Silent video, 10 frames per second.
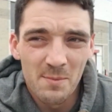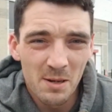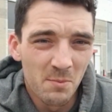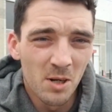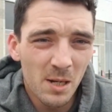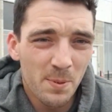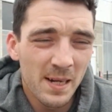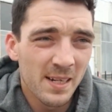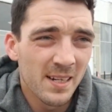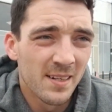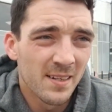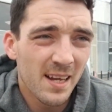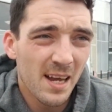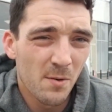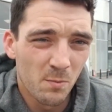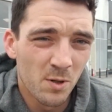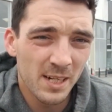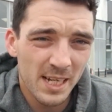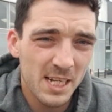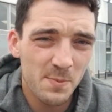In my opinion, one
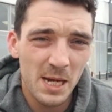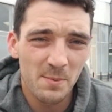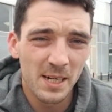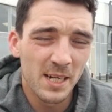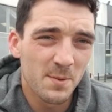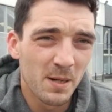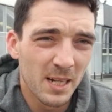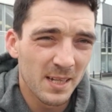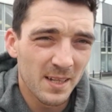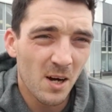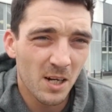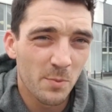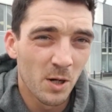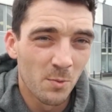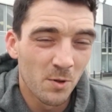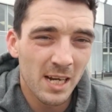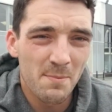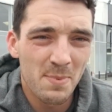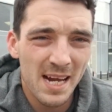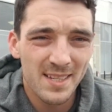of these people in this building occupying one of
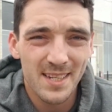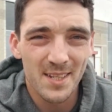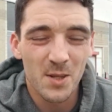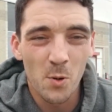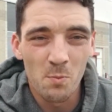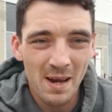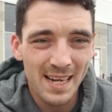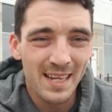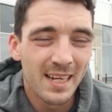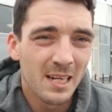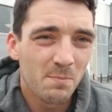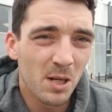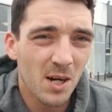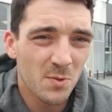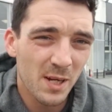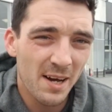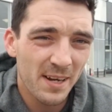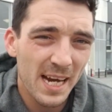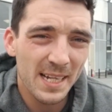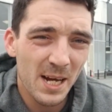them beds is too many, because we have
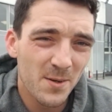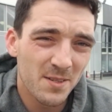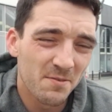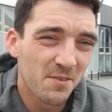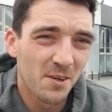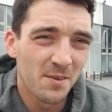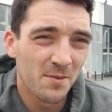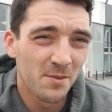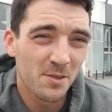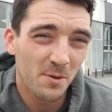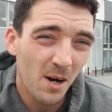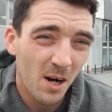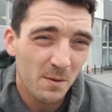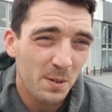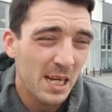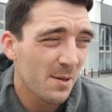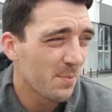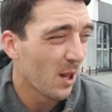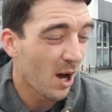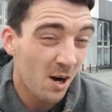8,500 odd
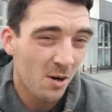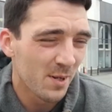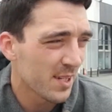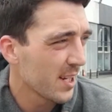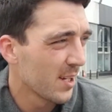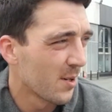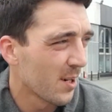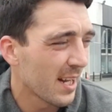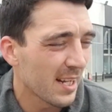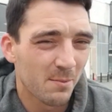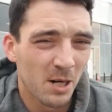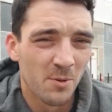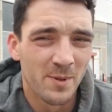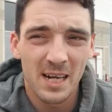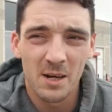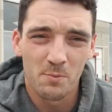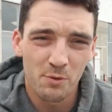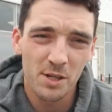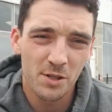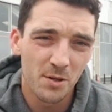people homeless in Ireland at the moment, and I'm
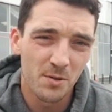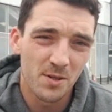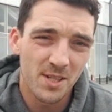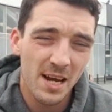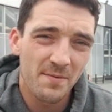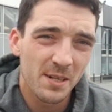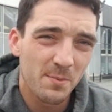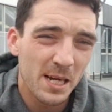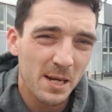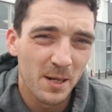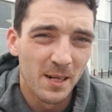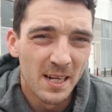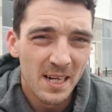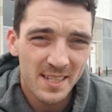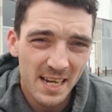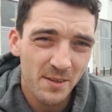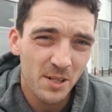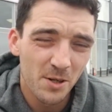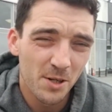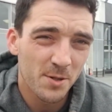pretty sure there's 70
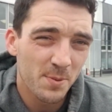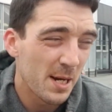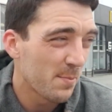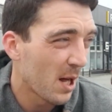Irish people